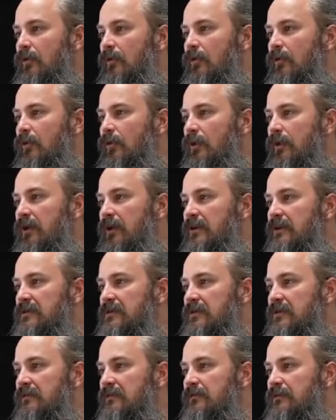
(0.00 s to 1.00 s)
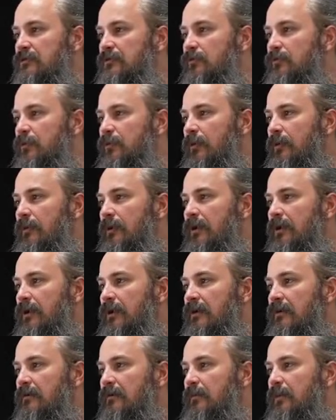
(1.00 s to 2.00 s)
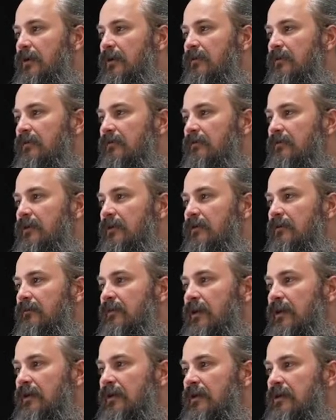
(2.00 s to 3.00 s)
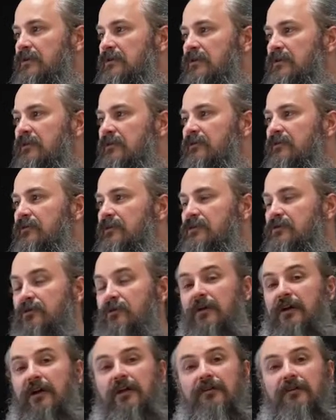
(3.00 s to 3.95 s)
or would each individual property need to pass the validation individually?